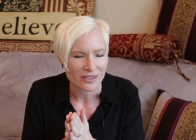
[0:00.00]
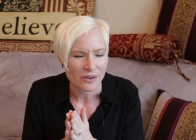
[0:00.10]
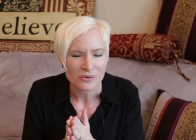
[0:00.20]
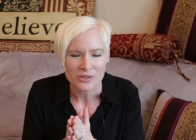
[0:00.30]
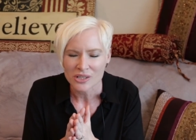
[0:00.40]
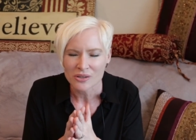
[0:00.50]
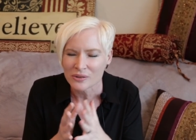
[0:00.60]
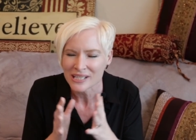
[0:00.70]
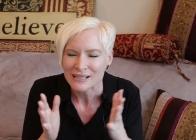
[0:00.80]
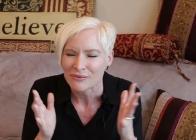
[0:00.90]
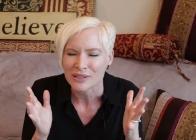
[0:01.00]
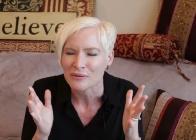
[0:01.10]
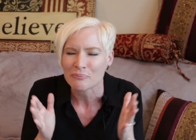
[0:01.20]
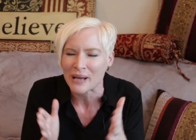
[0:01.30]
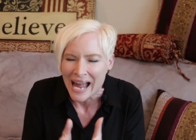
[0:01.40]
don't, you don't need to
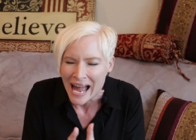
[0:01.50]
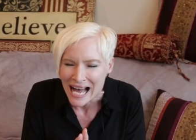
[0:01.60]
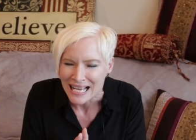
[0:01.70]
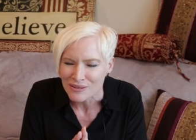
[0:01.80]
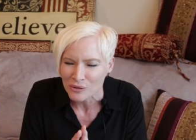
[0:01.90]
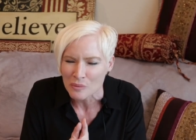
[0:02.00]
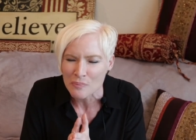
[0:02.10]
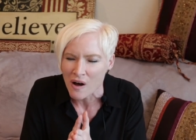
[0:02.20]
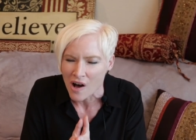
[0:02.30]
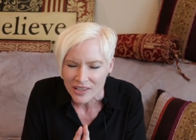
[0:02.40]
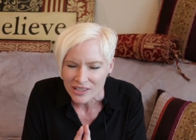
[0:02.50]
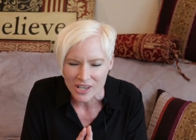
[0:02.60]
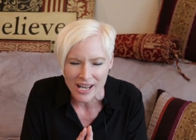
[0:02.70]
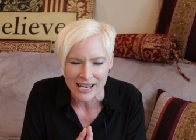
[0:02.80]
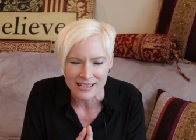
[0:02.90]
feel bad or
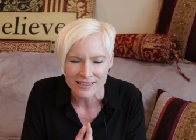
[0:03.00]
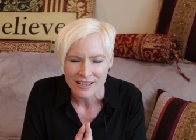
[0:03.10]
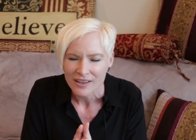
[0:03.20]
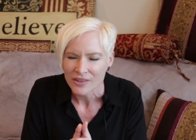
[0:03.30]
apologize.